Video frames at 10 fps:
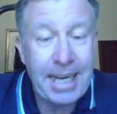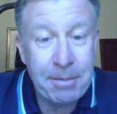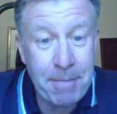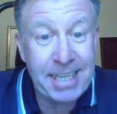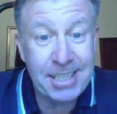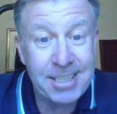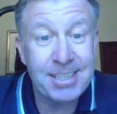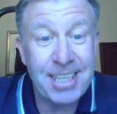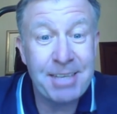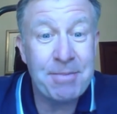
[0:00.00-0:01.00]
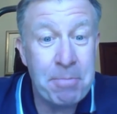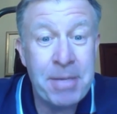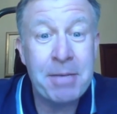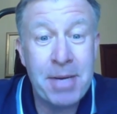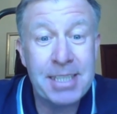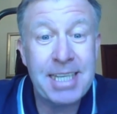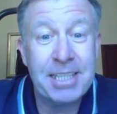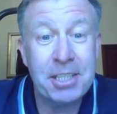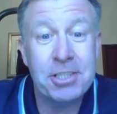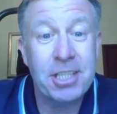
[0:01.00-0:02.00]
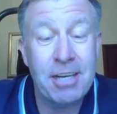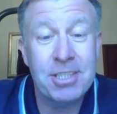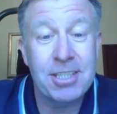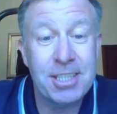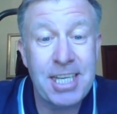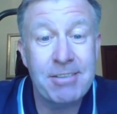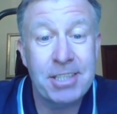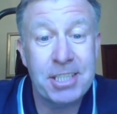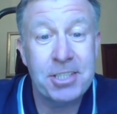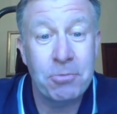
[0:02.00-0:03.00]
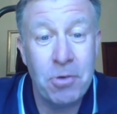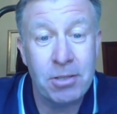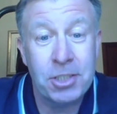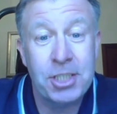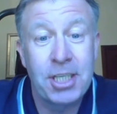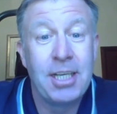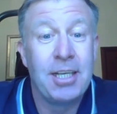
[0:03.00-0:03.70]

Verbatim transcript: He'd managed the team that me and my dad used to go to the terraces to watch.